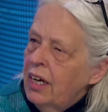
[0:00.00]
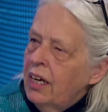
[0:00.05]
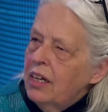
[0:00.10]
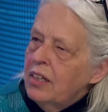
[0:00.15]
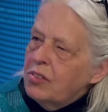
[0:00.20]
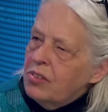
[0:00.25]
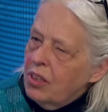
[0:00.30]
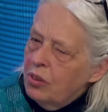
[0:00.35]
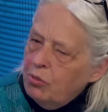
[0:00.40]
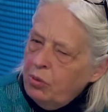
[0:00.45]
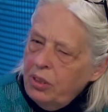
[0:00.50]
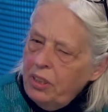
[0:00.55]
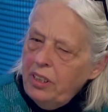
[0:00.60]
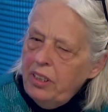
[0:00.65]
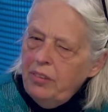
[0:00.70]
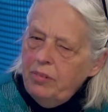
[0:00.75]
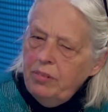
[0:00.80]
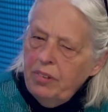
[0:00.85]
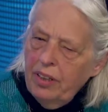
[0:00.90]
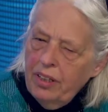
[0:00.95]
Mm -hmm. So
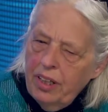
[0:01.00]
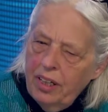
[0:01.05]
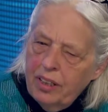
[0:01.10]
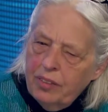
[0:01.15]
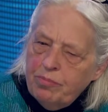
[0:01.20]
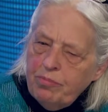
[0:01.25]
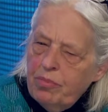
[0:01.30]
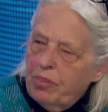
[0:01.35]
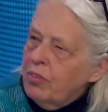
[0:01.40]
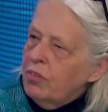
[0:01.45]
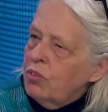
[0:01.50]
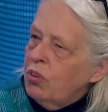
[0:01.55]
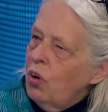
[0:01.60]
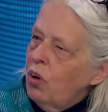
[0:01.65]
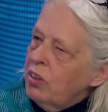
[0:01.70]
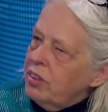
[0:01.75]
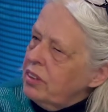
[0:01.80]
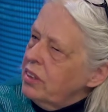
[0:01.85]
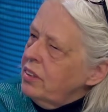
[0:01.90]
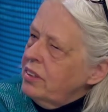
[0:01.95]
we uh,
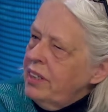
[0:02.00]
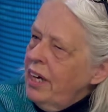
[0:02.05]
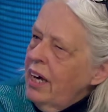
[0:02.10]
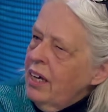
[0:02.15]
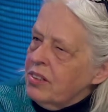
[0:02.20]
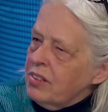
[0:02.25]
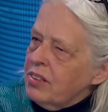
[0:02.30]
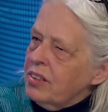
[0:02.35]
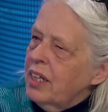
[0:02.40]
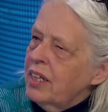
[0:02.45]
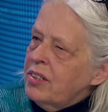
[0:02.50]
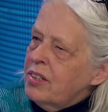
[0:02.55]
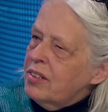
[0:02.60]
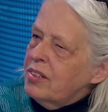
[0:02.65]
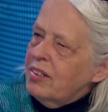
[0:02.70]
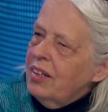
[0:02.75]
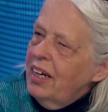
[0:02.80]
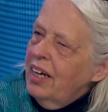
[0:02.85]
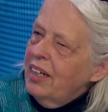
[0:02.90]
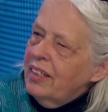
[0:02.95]
thought, yes,
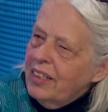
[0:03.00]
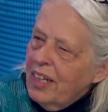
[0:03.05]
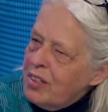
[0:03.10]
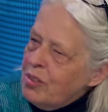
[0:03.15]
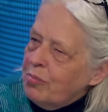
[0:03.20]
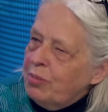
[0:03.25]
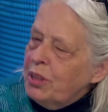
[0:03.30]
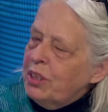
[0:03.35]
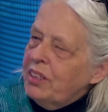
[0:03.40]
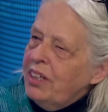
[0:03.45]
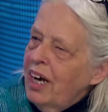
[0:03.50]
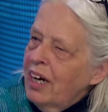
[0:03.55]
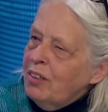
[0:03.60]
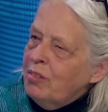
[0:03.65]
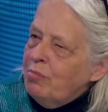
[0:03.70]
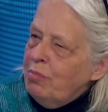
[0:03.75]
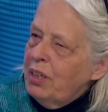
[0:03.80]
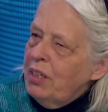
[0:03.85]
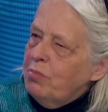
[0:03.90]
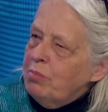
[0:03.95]
let's let's bring
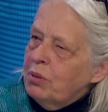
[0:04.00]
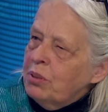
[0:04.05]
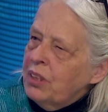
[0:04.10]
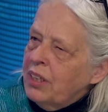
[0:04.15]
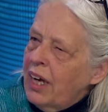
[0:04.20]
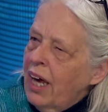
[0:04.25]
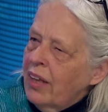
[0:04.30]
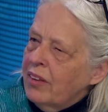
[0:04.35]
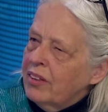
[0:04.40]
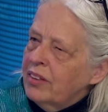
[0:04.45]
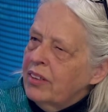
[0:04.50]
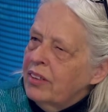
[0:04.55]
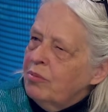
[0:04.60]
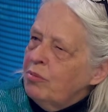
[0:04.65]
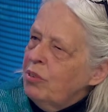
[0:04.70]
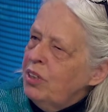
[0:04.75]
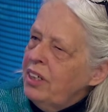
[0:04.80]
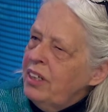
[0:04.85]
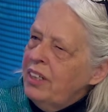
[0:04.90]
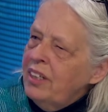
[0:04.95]
young people together.
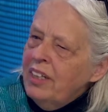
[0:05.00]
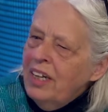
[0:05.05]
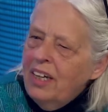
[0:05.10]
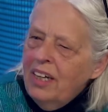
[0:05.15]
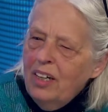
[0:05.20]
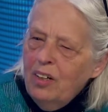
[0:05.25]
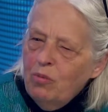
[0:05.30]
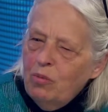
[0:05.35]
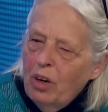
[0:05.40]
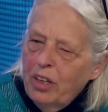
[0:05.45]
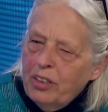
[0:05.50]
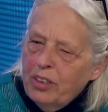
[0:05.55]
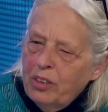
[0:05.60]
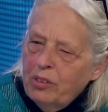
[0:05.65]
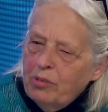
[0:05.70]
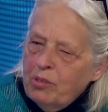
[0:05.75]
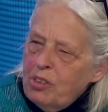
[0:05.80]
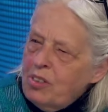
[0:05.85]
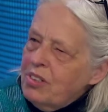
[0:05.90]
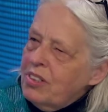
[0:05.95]
And we, whether
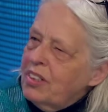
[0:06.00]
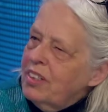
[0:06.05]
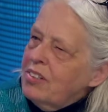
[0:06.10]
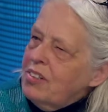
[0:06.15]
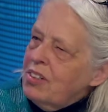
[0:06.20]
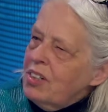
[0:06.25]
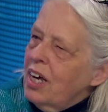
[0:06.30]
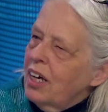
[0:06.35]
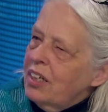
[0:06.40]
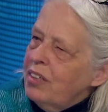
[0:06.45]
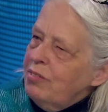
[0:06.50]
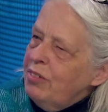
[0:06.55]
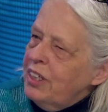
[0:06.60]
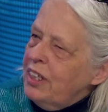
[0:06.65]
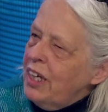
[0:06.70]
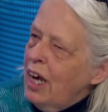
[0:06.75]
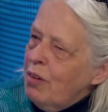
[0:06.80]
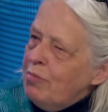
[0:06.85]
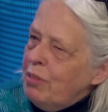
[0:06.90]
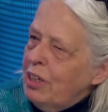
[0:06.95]
it was the son of a
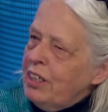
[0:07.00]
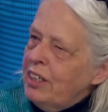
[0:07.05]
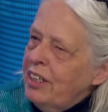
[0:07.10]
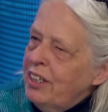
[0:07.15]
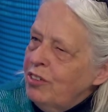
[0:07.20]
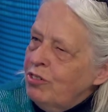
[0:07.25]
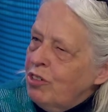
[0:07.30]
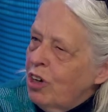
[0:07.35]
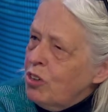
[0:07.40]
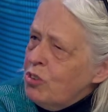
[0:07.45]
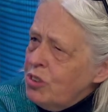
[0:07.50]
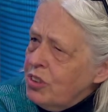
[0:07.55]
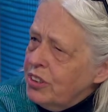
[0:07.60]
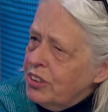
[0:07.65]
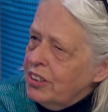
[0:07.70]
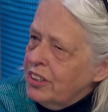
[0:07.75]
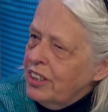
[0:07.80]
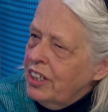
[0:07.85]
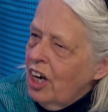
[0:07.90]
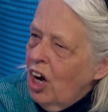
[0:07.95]
Yemeni
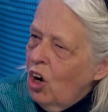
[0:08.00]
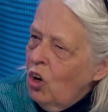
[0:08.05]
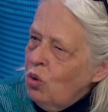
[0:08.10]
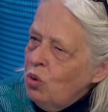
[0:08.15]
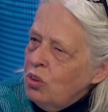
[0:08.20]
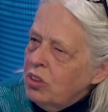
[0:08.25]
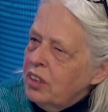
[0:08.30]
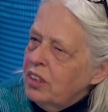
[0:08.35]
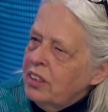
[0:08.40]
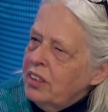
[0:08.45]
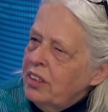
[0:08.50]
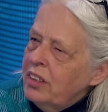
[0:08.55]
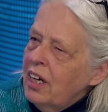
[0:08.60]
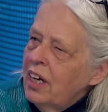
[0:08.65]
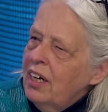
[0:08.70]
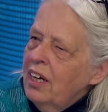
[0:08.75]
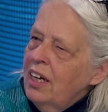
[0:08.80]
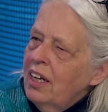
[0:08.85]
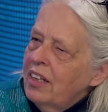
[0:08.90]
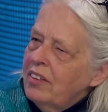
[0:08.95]
grocer in Oakland,
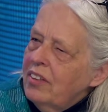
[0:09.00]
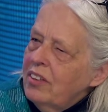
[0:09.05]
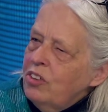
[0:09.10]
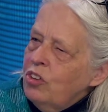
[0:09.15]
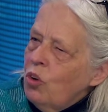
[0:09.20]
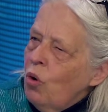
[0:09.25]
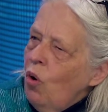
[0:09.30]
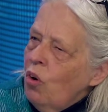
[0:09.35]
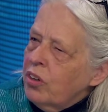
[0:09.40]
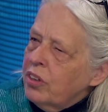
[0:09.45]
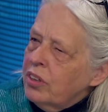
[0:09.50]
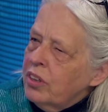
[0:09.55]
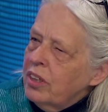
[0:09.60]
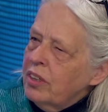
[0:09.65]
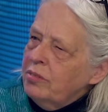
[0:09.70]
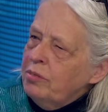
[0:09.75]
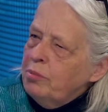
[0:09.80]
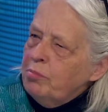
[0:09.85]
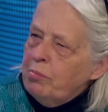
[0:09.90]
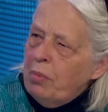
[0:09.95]
the daughter
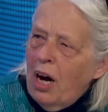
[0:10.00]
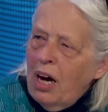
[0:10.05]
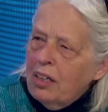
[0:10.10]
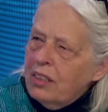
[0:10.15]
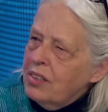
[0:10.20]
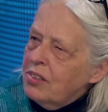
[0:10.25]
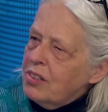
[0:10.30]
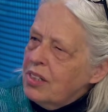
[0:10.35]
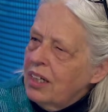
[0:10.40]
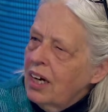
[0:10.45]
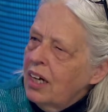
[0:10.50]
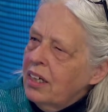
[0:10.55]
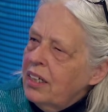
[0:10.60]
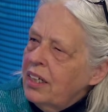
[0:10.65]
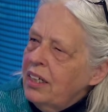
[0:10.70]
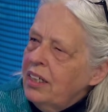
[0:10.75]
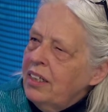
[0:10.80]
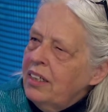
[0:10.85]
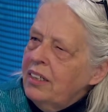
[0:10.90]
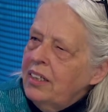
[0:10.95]
of
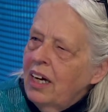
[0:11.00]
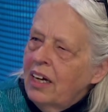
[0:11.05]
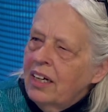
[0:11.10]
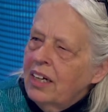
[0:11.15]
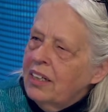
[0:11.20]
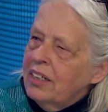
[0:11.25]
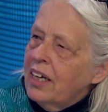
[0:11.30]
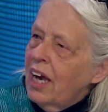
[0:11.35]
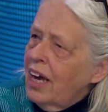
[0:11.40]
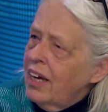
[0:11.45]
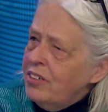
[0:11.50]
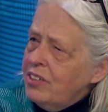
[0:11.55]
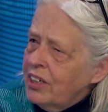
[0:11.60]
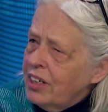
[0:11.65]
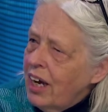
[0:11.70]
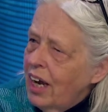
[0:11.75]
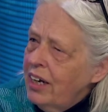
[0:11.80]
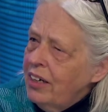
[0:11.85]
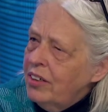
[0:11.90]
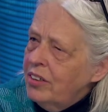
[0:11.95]
Pakistani uh,
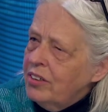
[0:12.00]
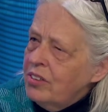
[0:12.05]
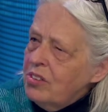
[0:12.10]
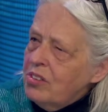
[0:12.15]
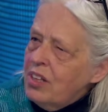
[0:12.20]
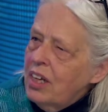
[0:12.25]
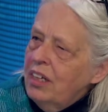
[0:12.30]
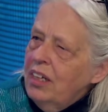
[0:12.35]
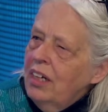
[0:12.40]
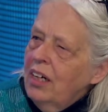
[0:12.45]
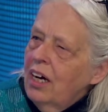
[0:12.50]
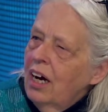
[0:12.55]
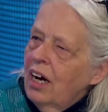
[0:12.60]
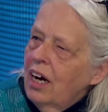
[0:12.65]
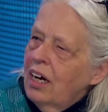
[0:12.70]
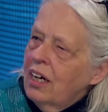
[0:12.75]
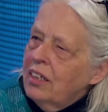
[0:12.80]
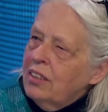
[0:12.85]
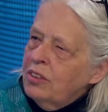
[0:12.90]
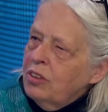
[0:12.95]
educators,
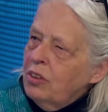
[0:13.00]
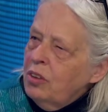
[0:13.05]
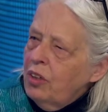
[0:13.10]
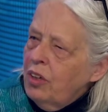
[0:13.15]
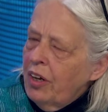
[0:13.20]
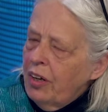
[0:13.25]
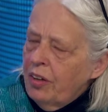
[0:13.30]
uh,